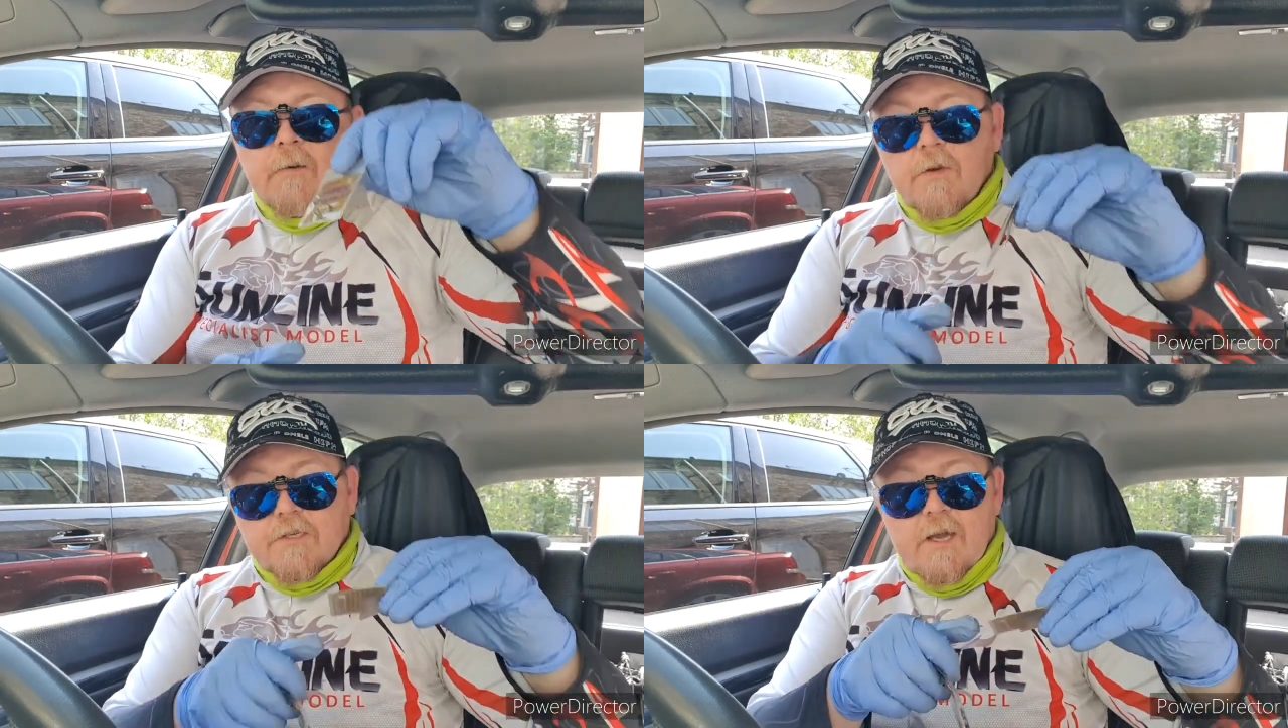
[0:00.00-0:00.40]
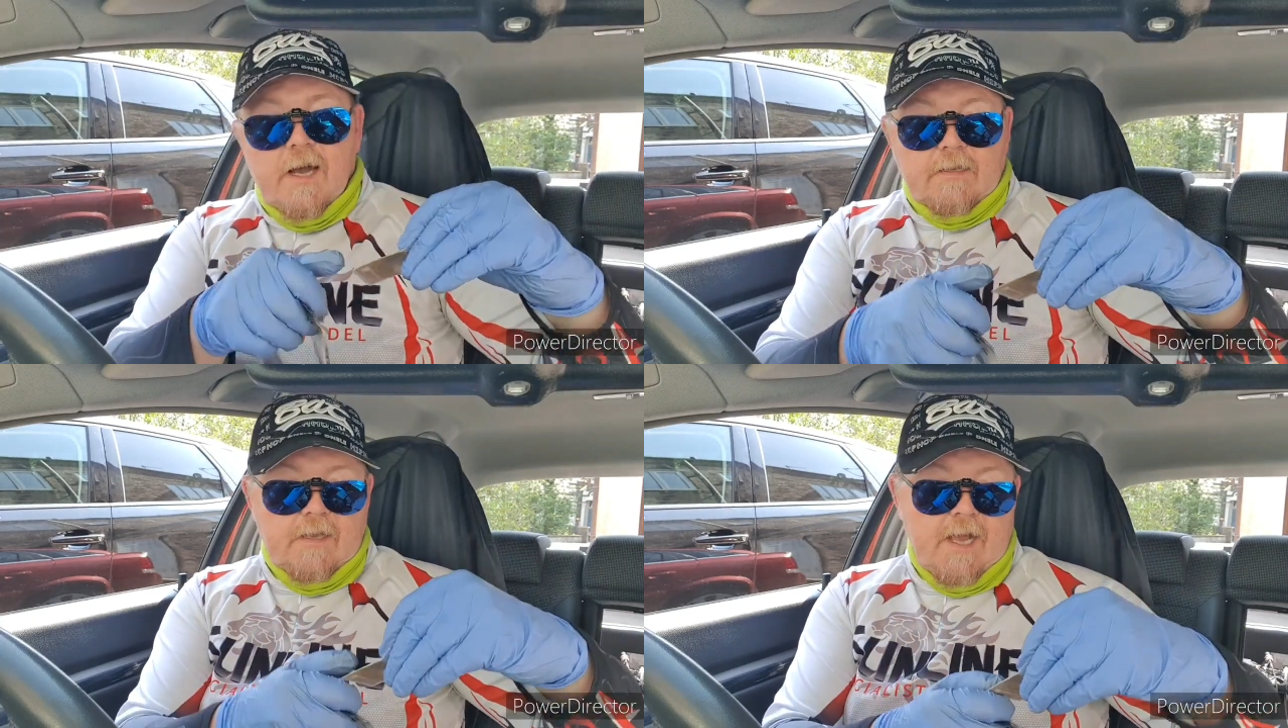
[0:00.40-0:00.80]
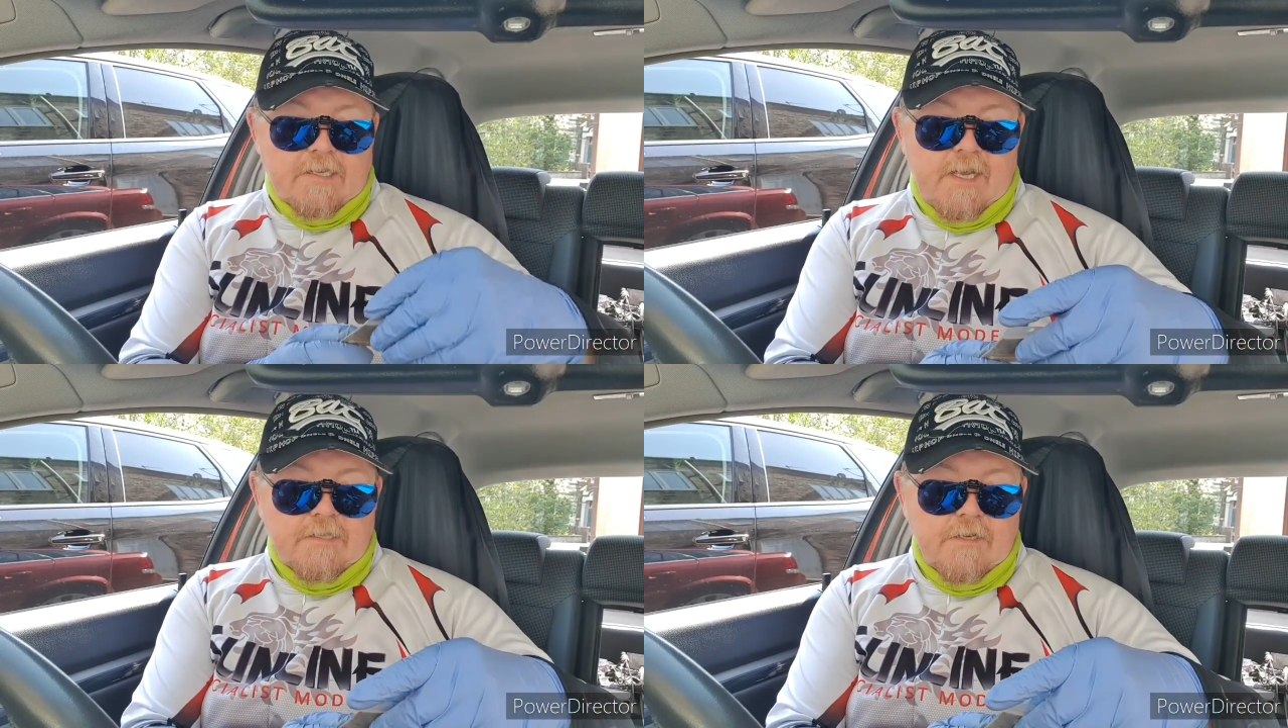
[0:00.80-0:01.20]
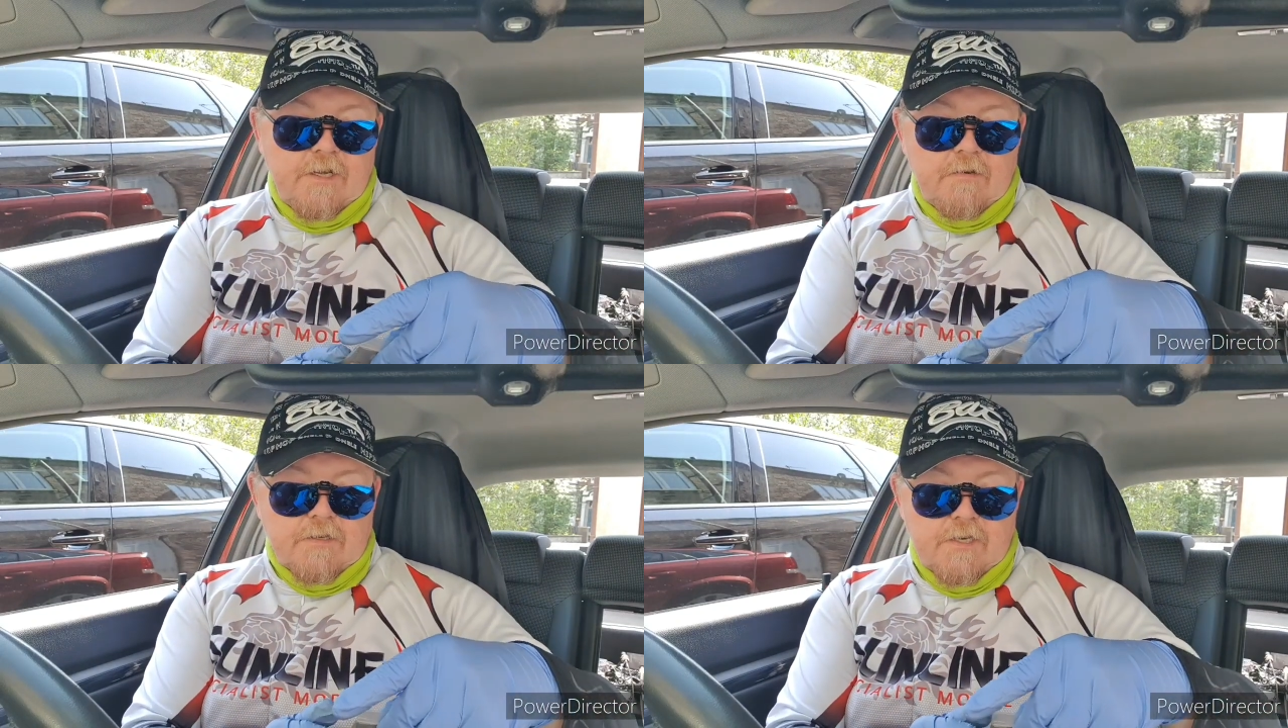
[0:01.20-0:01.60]
which I tend to
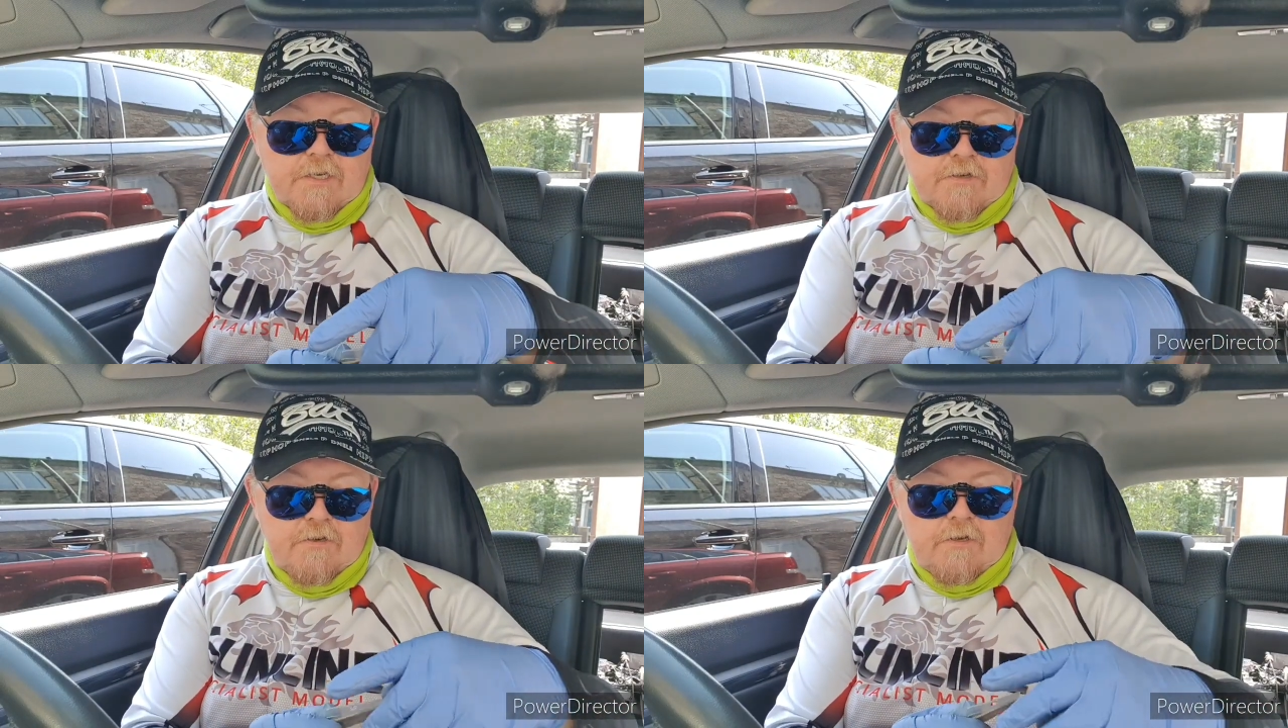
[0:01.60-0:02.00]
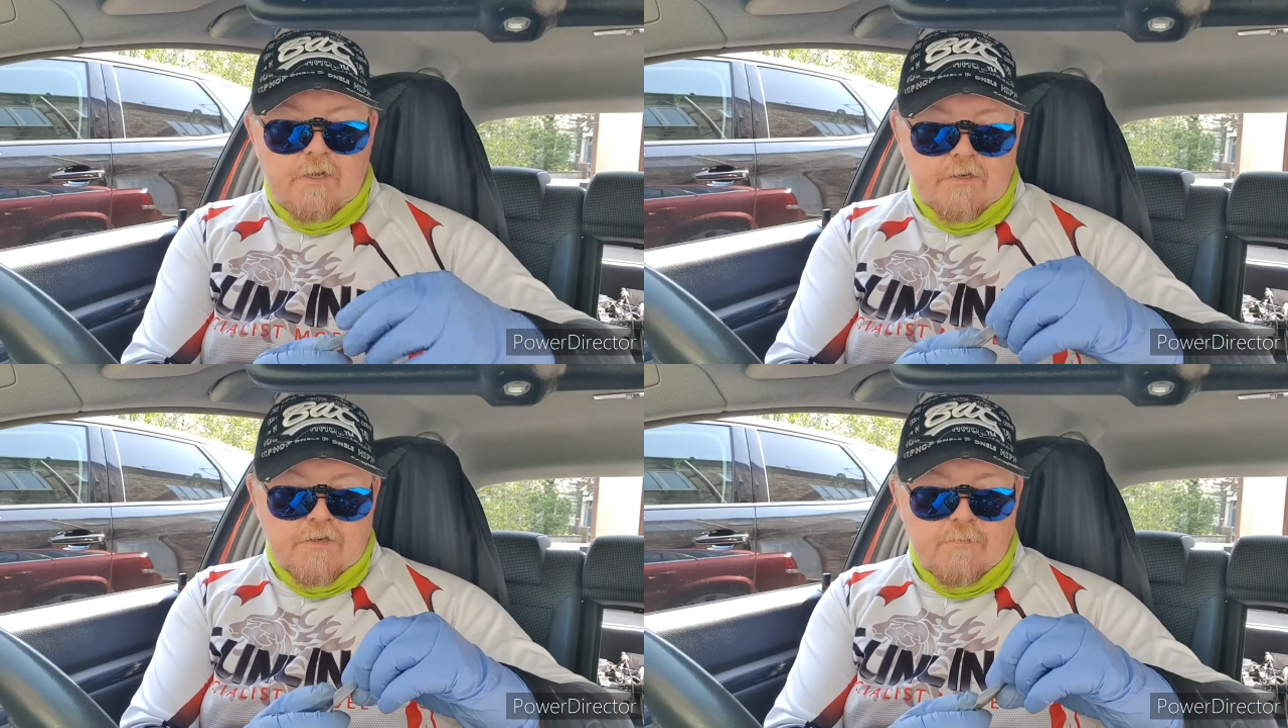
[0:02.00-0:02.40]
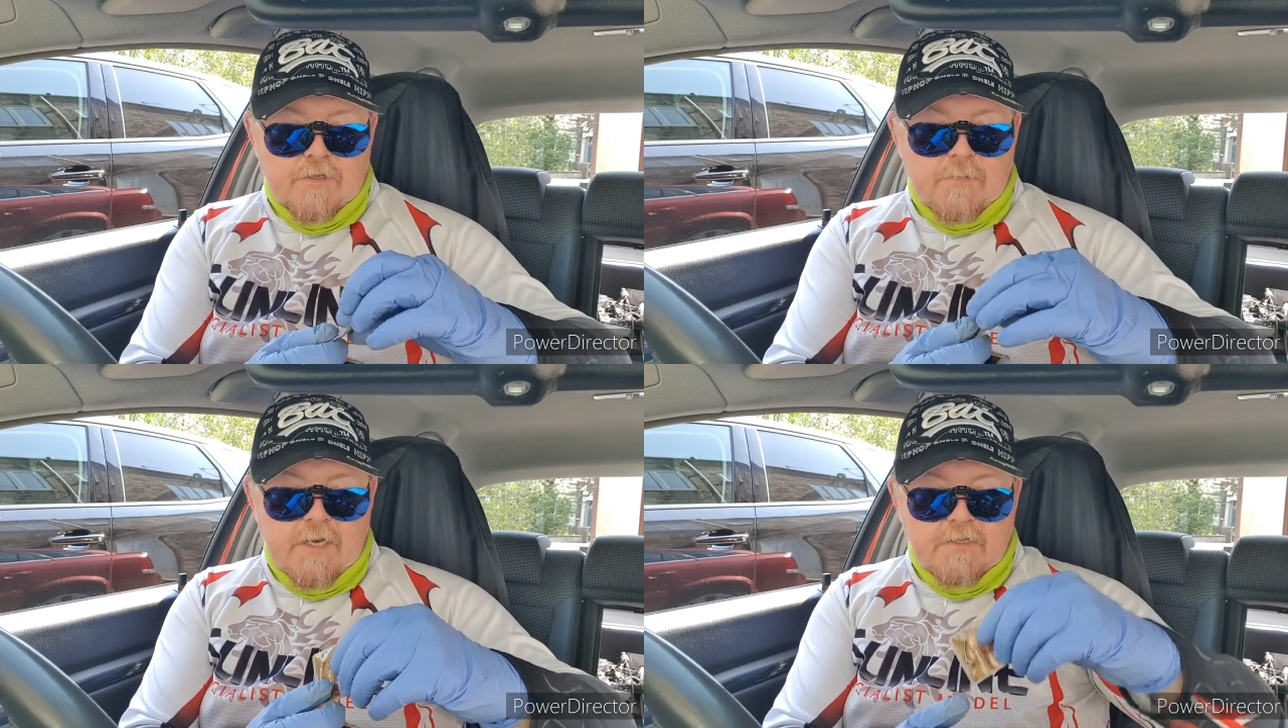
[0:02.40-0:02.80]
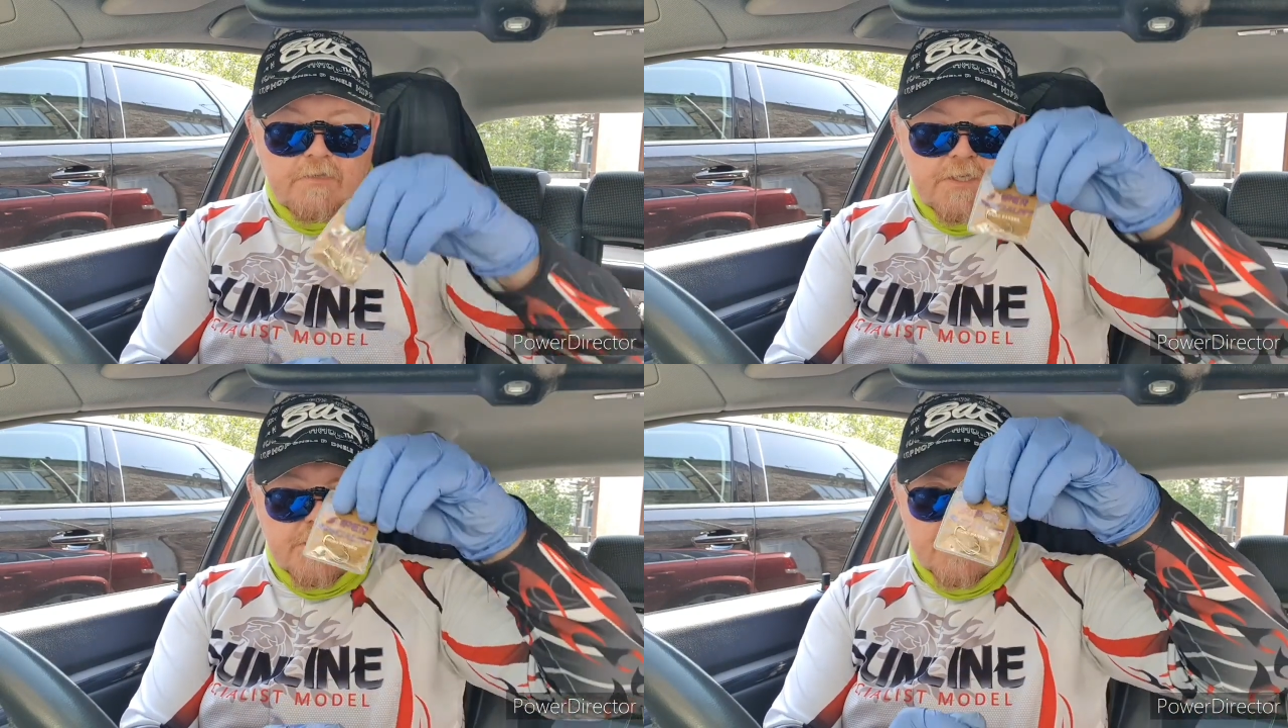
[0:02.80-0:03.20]
use these super
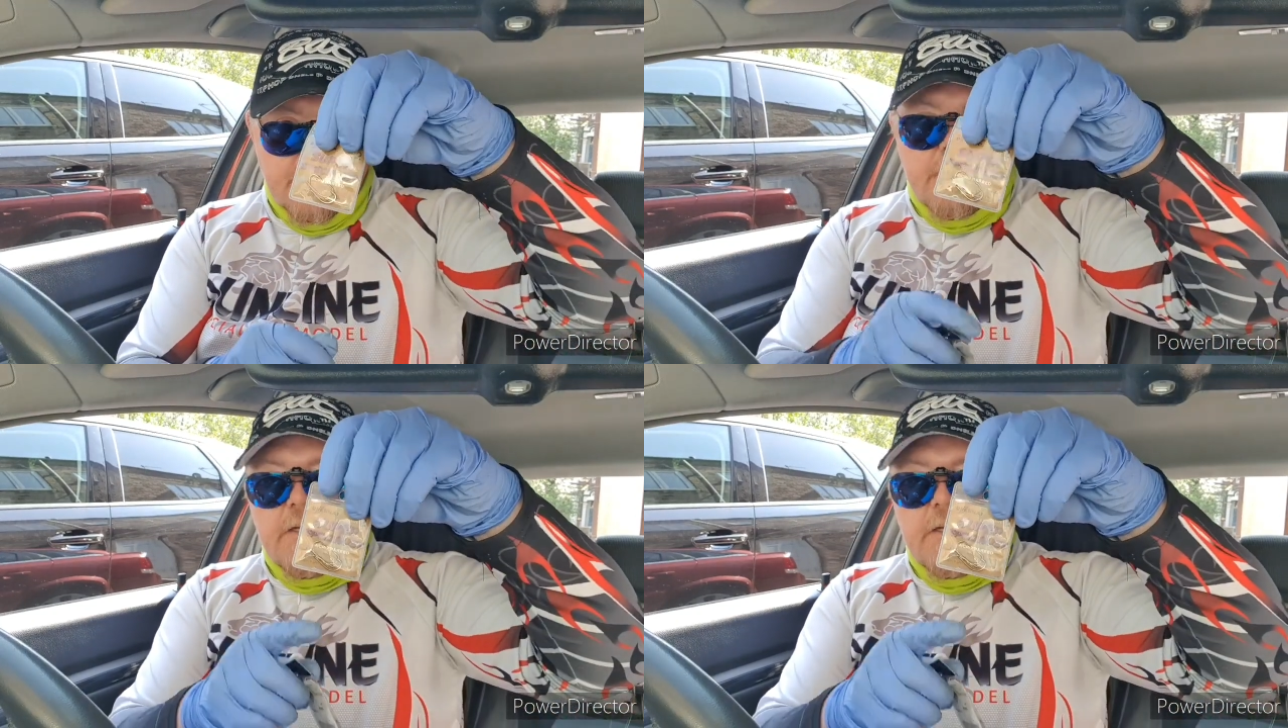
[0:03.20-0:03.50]
specialists